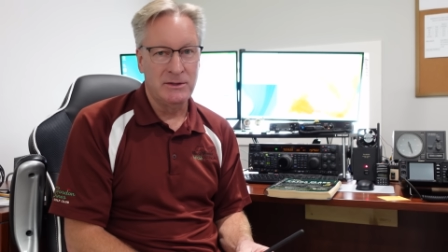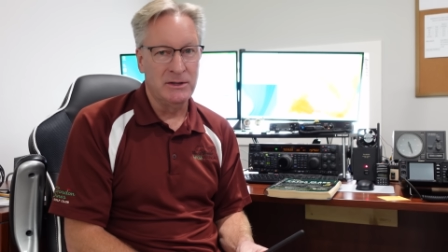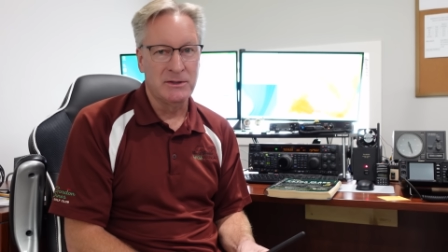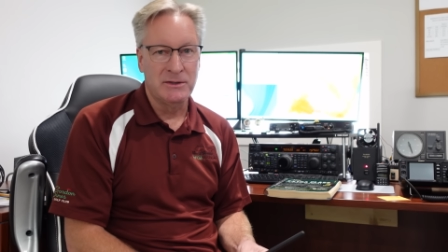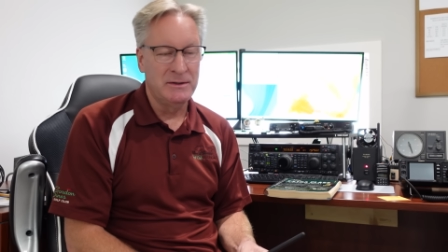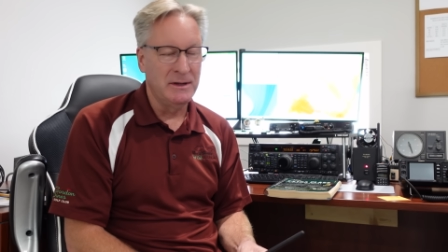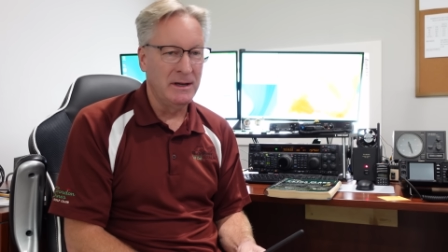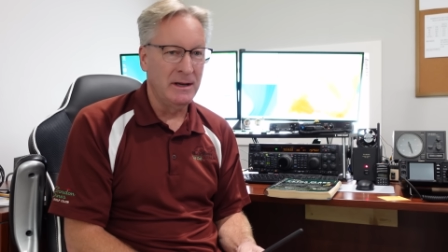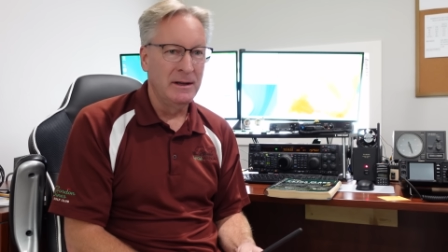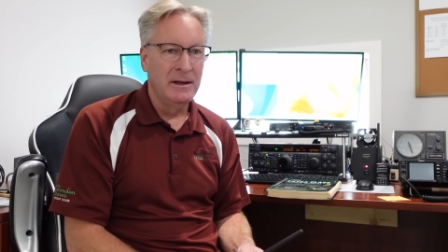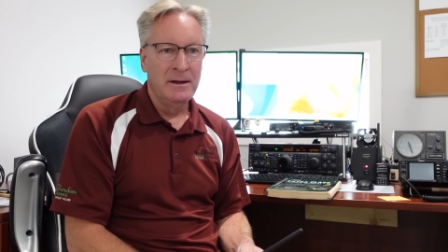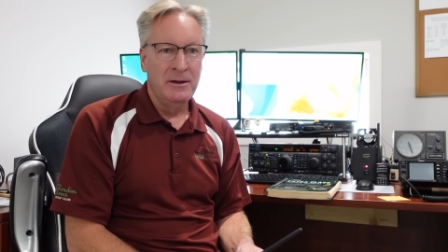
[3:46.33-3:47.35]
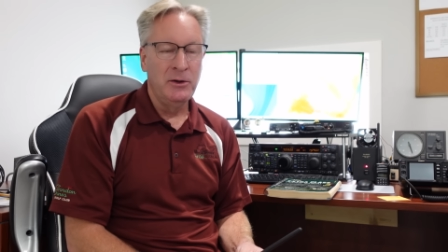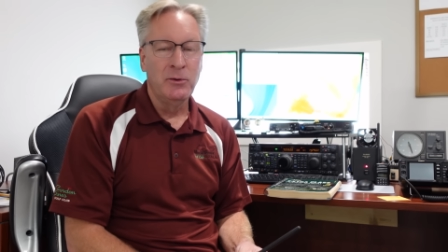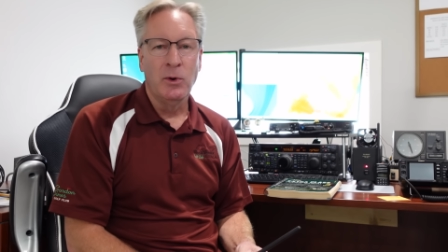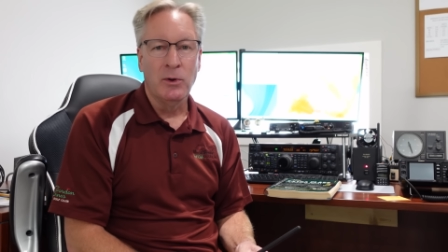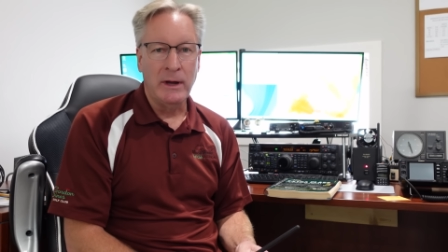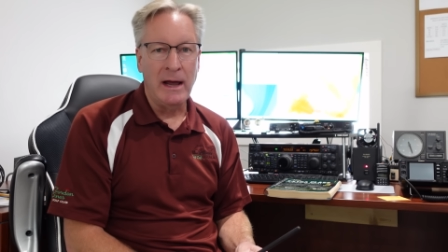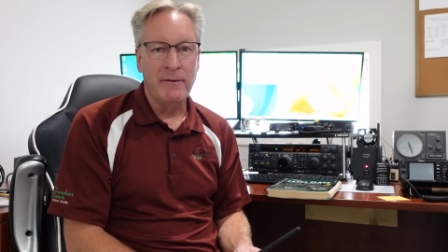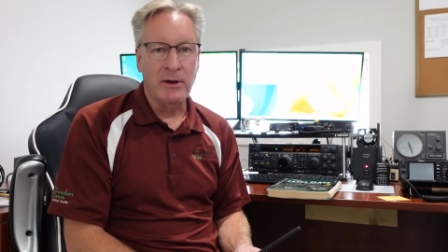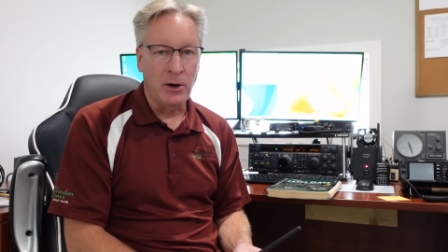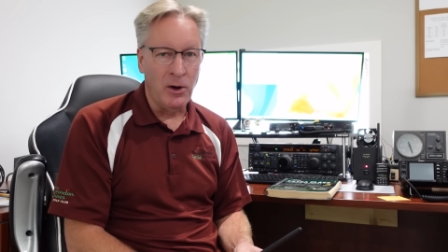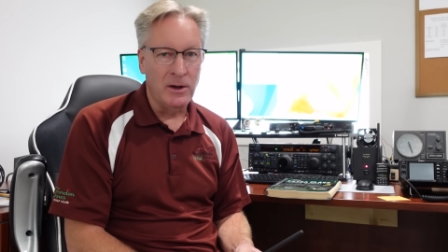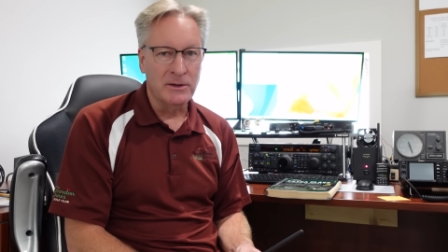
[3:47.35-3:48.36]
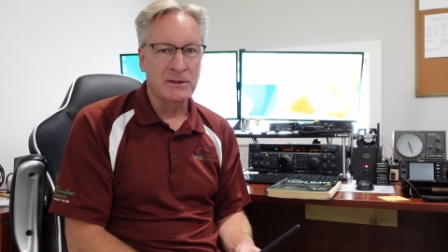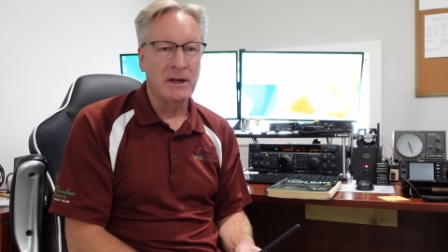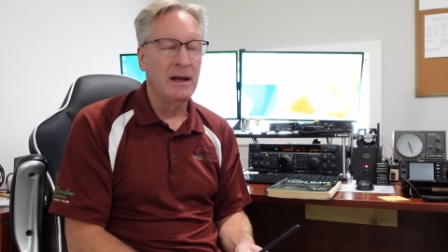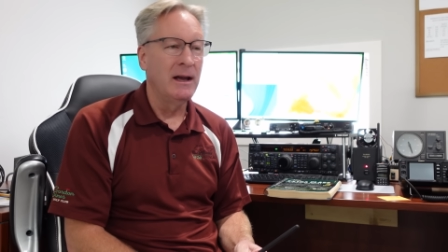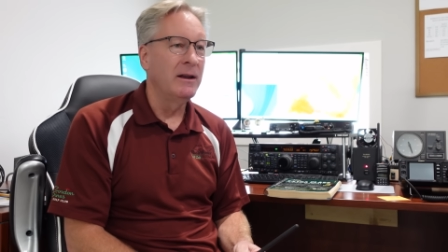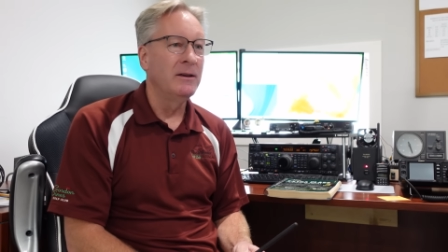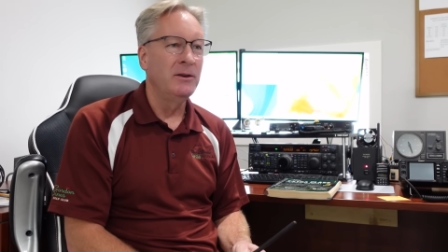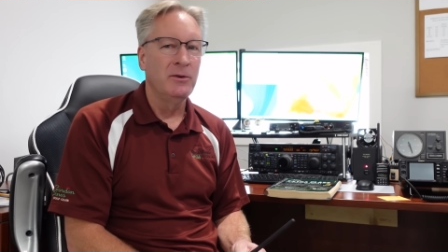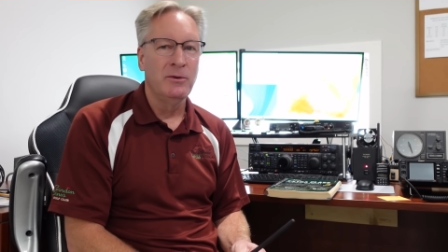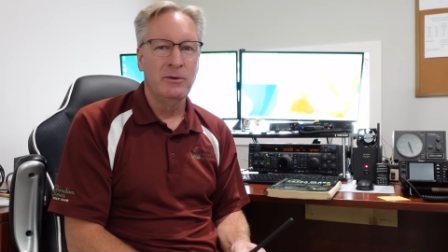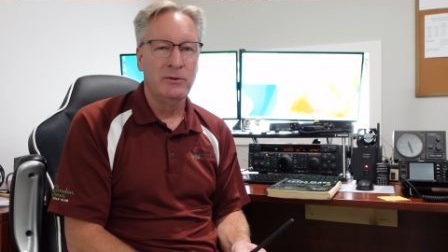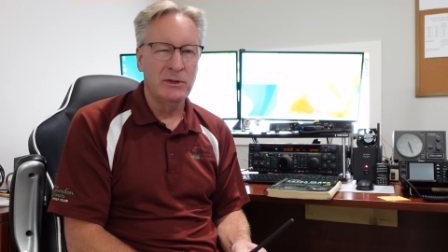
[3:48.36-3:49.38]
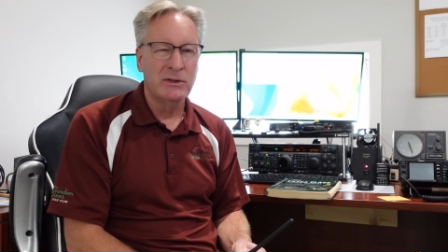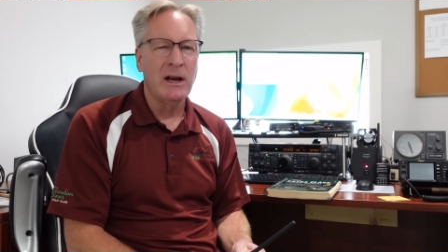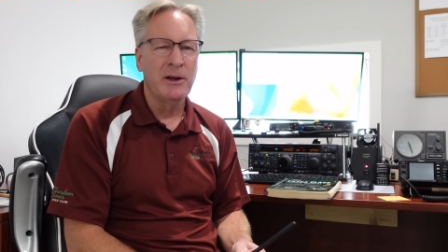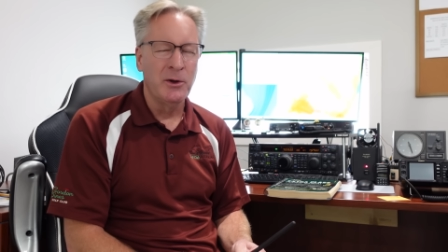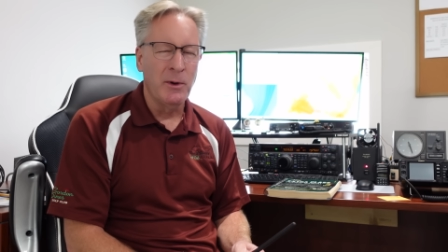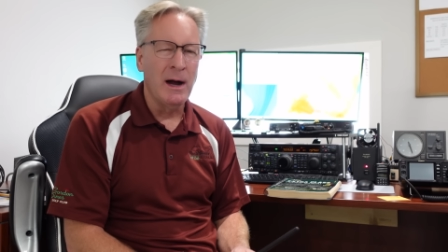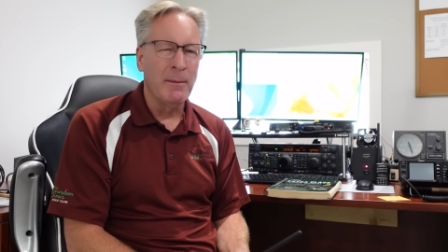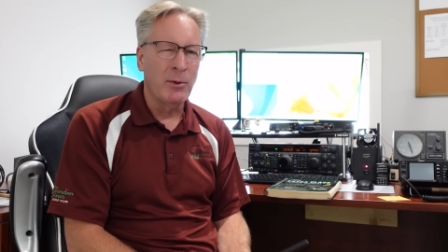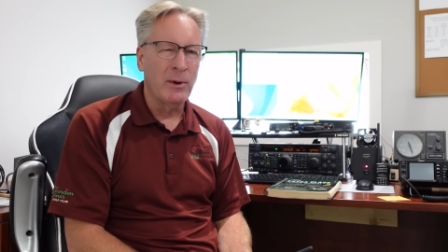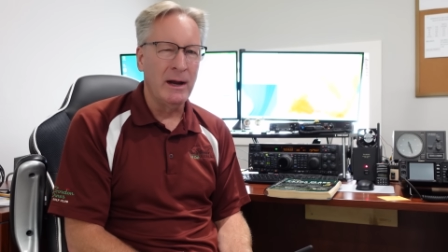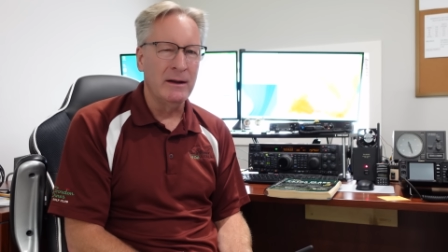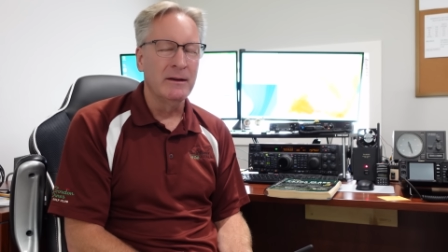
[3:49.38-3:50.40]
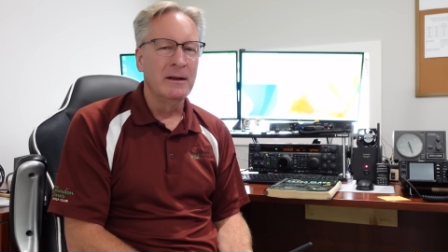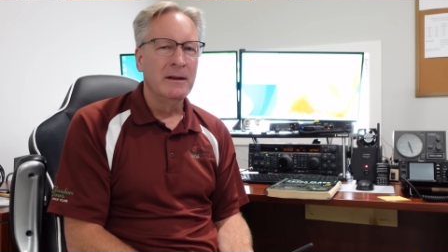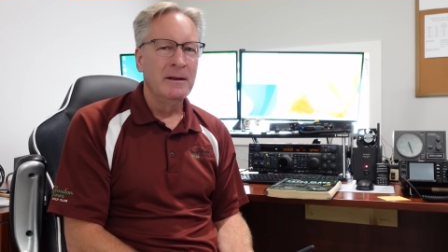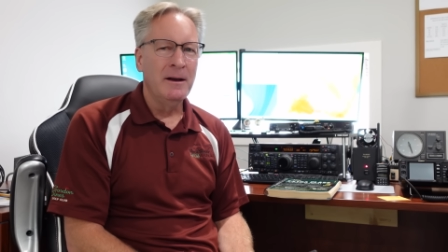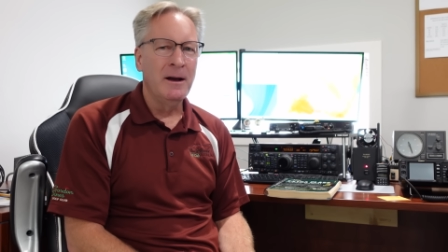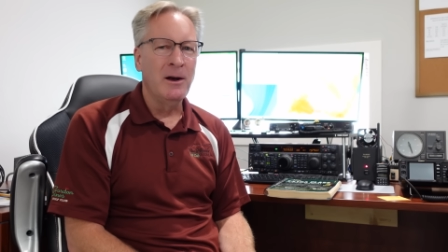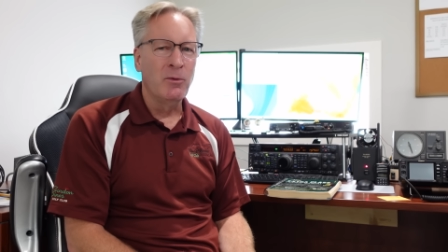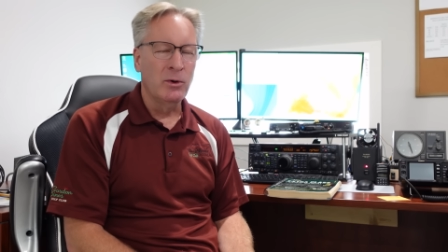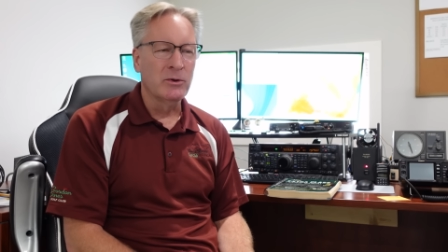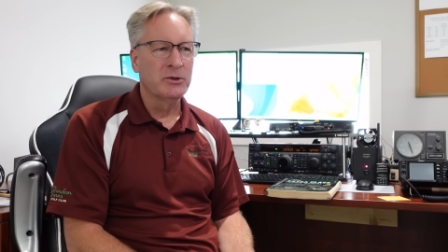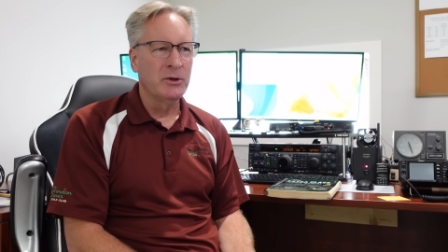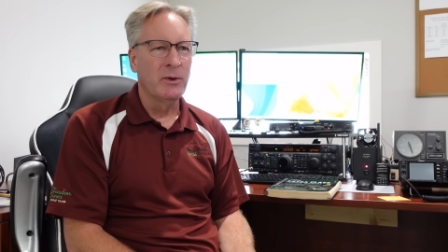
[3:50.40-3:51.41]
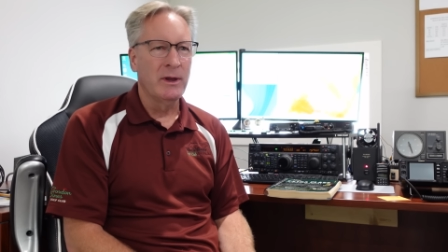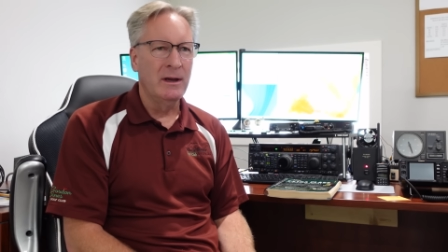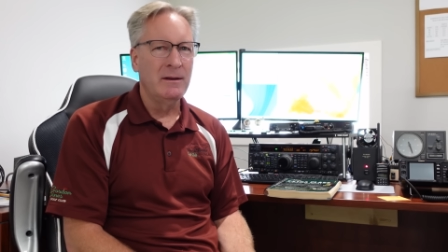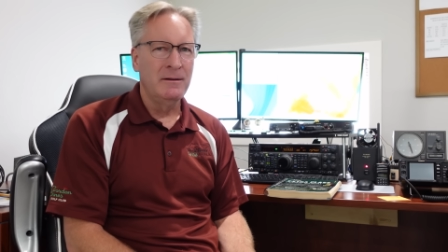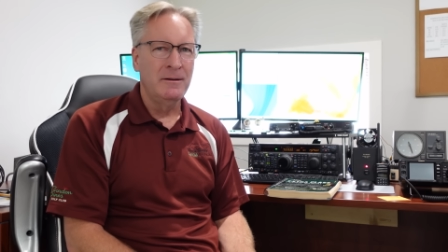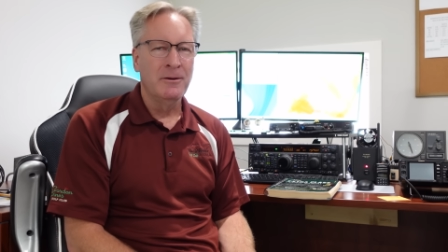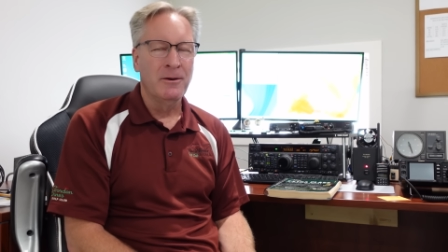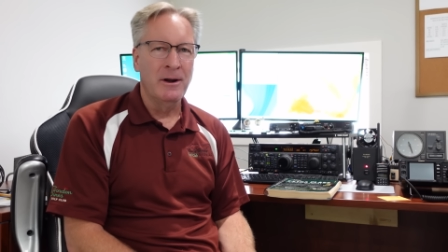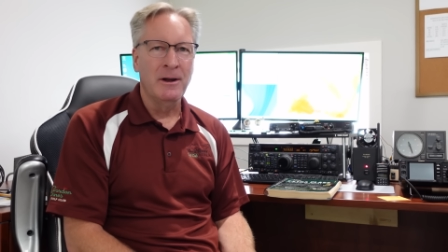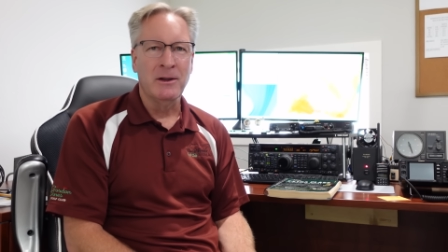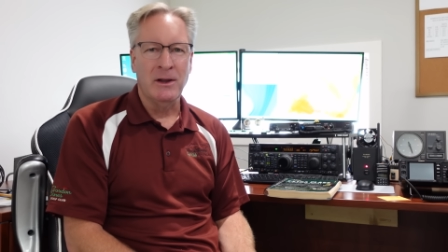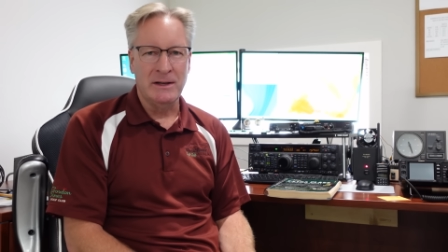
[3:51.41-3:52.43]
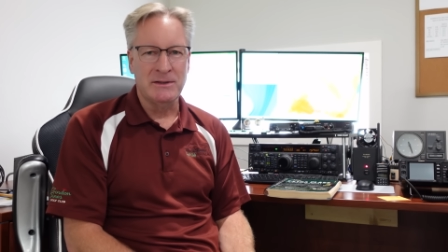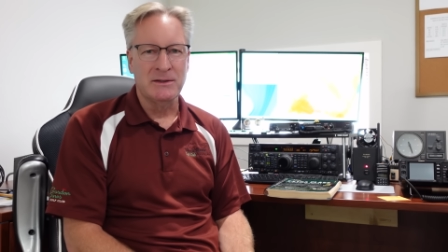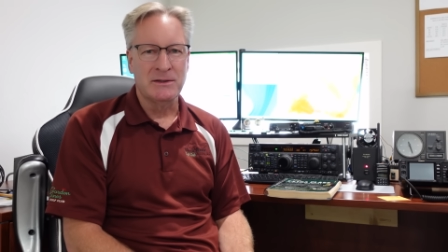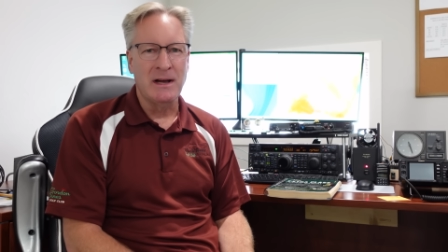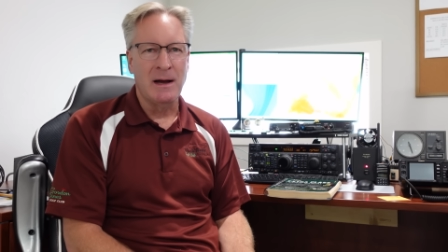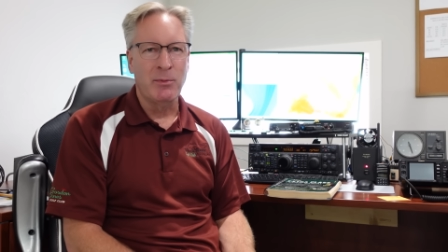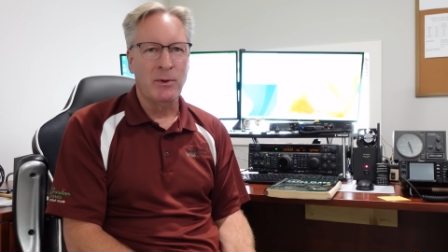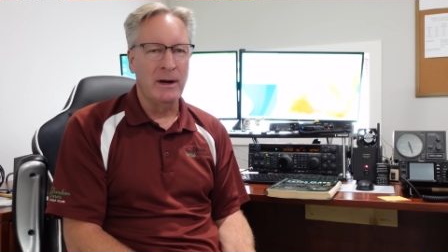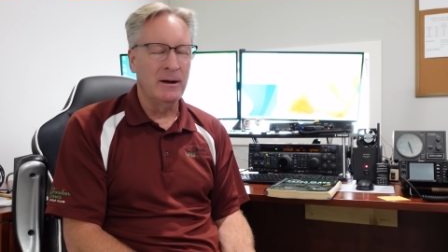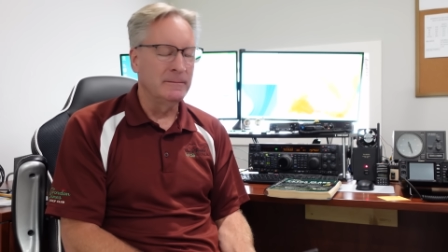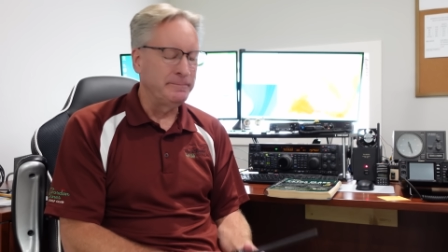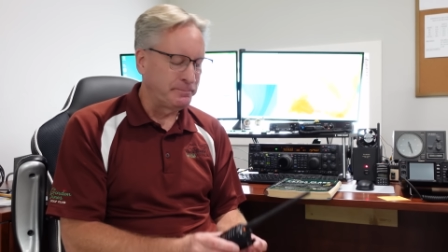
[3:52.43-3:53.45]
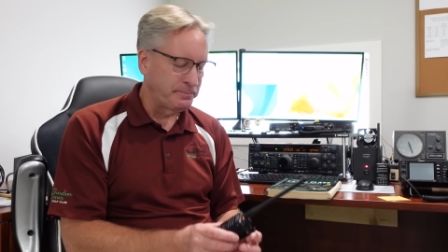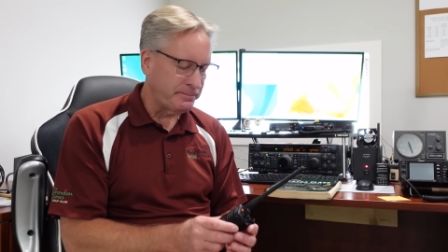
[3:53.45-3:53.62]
Just you won't have a call sign. You just how you operate will show that you're an unlicensed operator.